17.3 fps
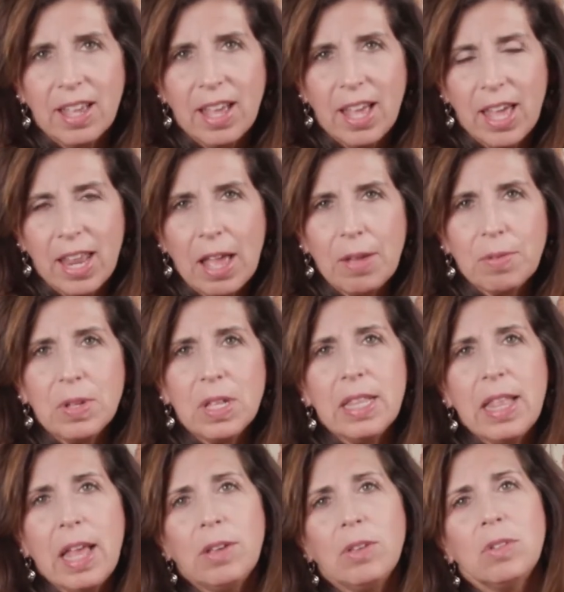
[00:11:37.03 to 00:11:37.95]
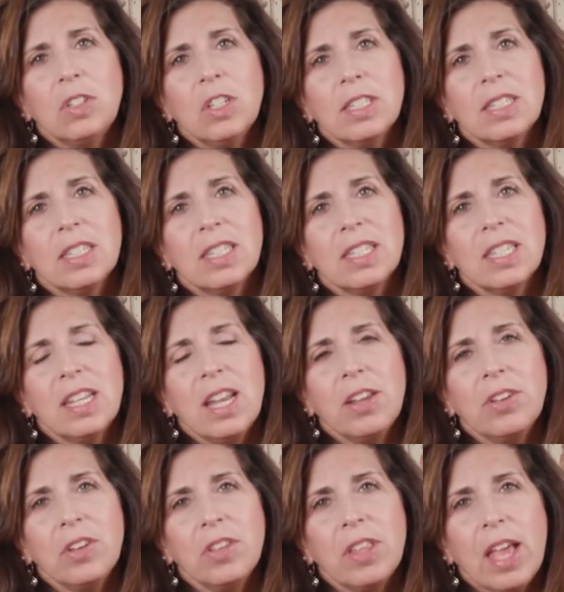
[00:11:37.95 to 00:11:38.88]
and I will allow you just to sit
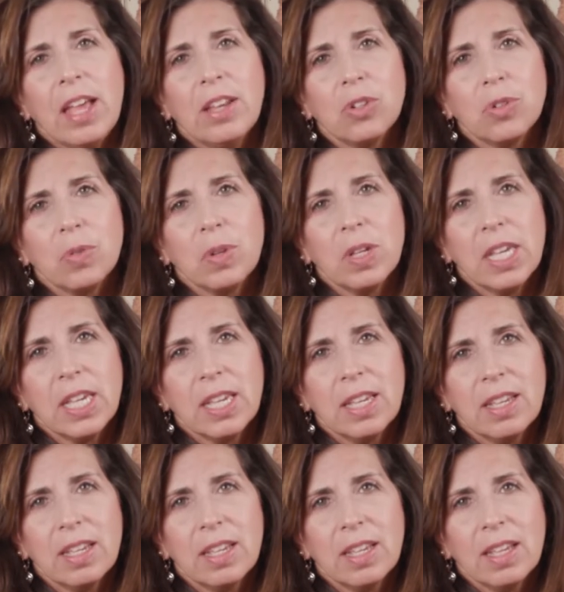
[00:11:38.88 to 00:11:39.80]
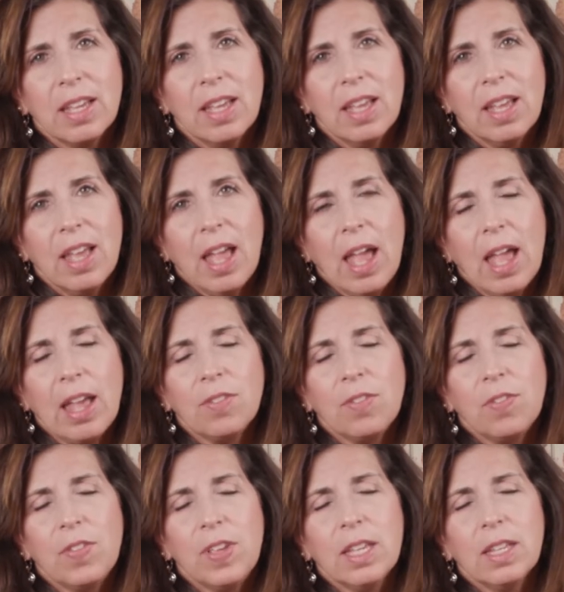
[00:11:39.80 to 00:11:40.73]
under that tree
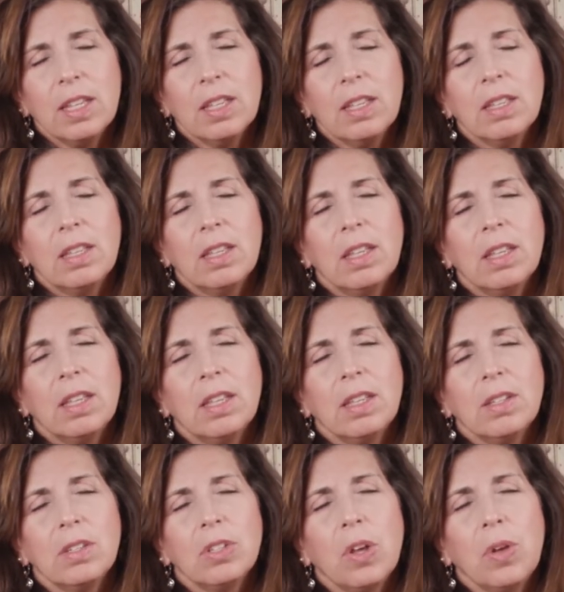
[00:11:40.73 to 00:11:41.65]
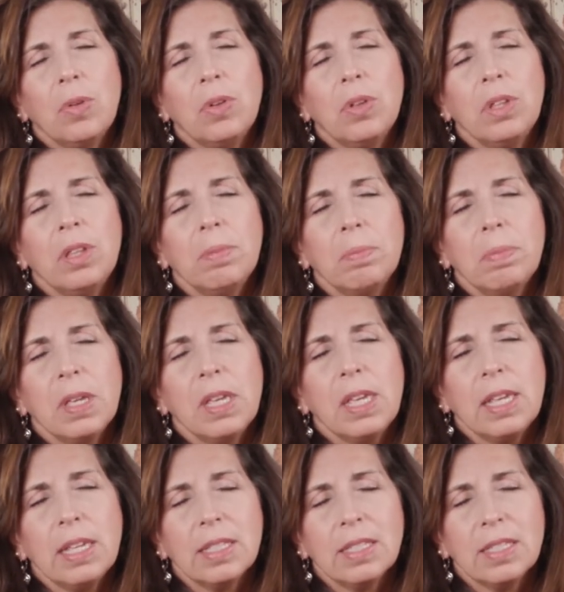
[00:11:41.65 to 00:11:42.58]
and feel total
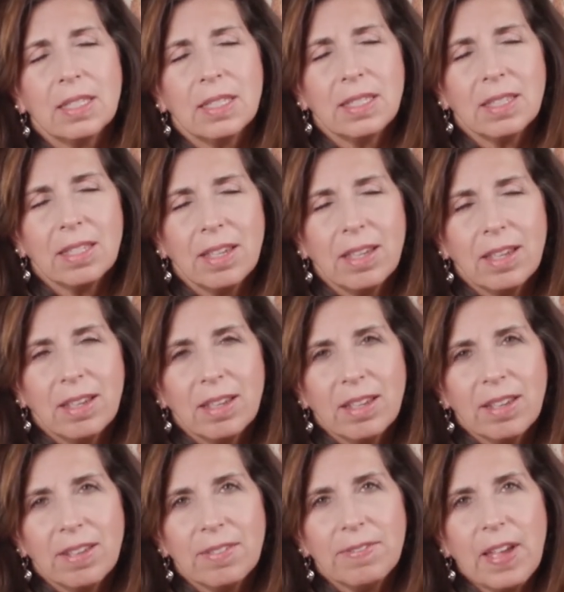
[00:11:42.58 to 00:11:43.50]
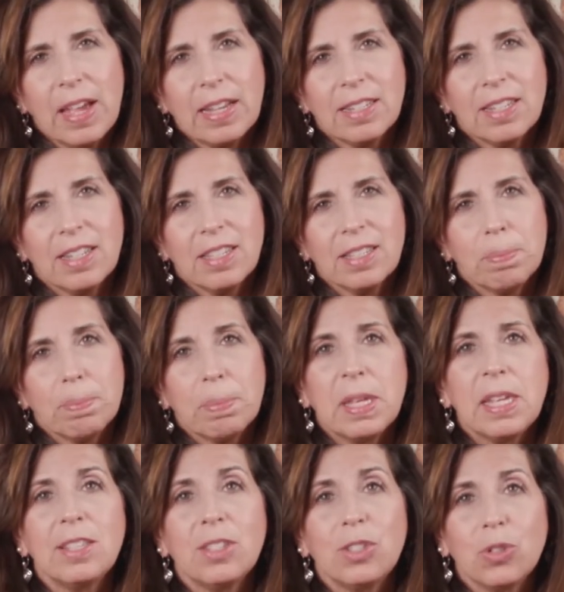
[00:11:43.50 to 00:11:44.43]
peace. In fact, it is a
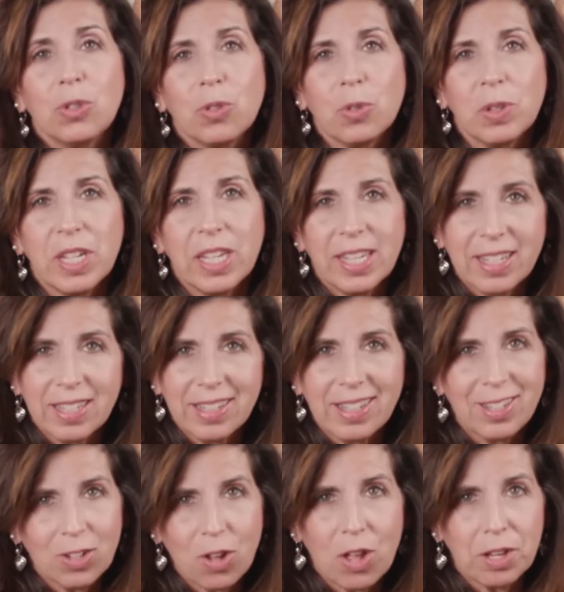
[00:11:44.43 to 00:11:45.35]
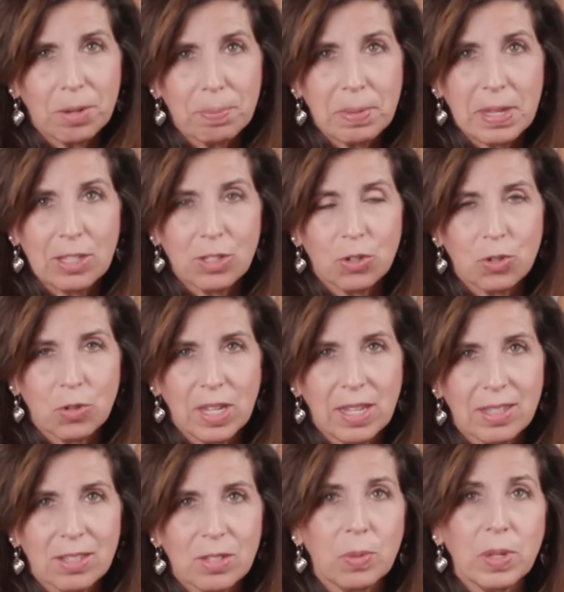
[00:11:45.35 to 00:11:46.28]
peace tree. Let's call it a peace
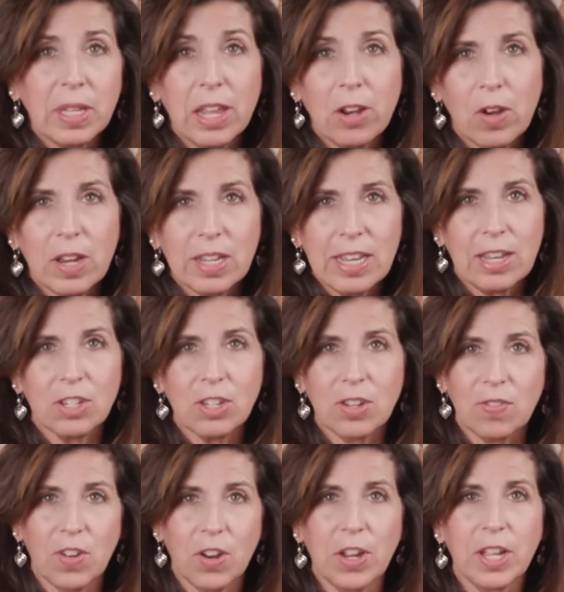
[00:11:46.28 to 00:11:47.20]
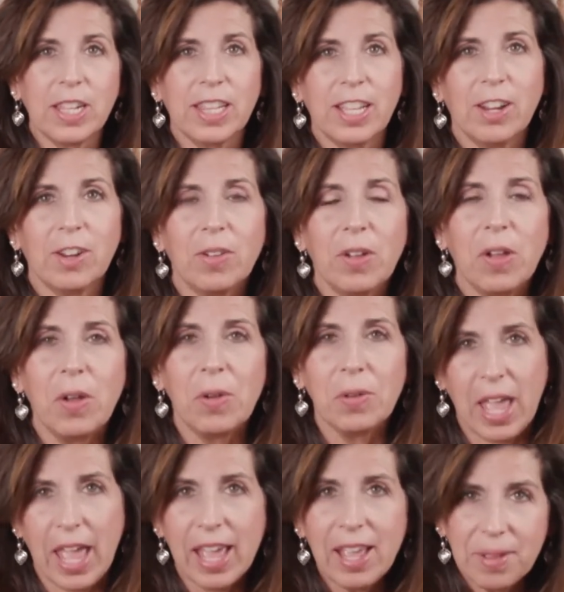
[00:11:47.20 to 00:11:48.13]
tree. So we'll get our intention very clear.
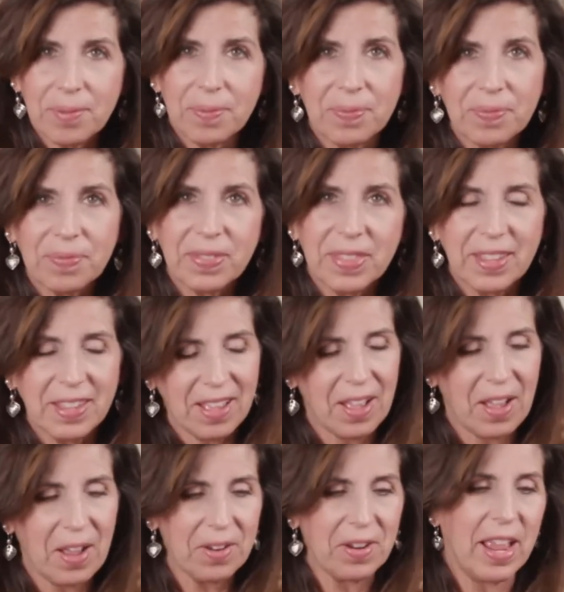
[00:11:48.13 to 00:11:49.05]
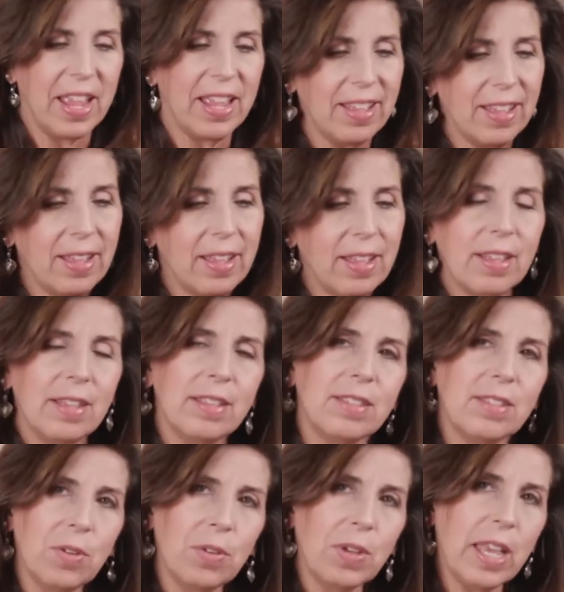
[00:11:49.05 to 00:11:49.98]
Okay? All right.
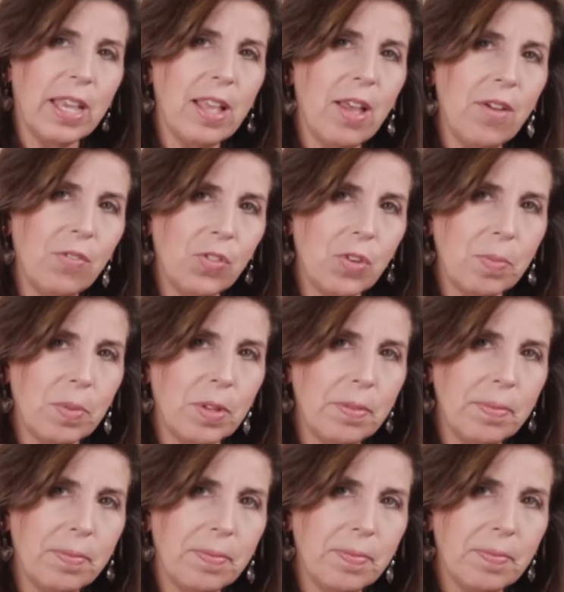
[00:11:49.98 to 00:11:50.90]
So get comfortable.